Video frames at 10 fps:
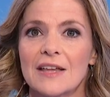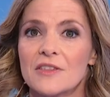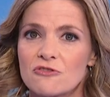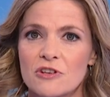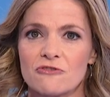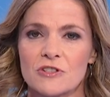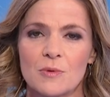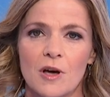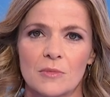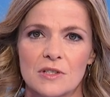at the Treasury
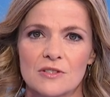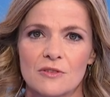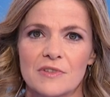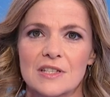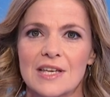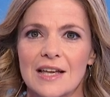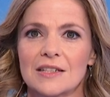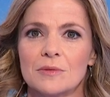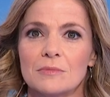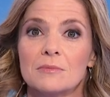Department of the
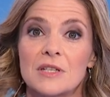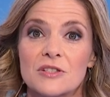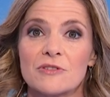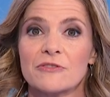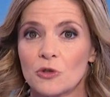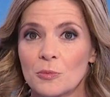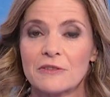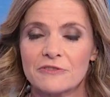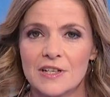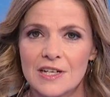Italian Ministry of Economy
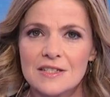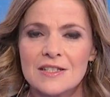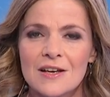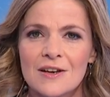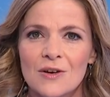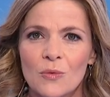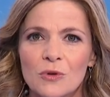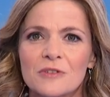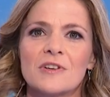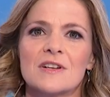and Finance,
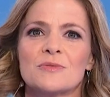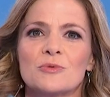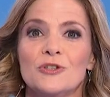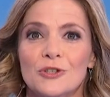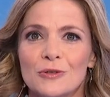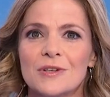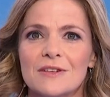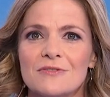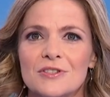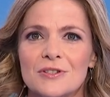what advice would you
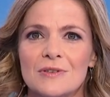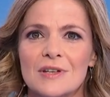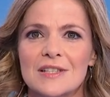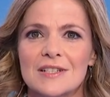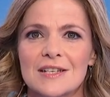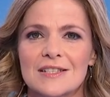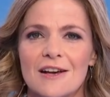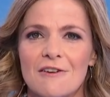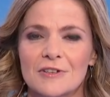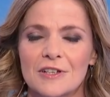give to Italy's
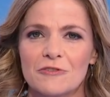current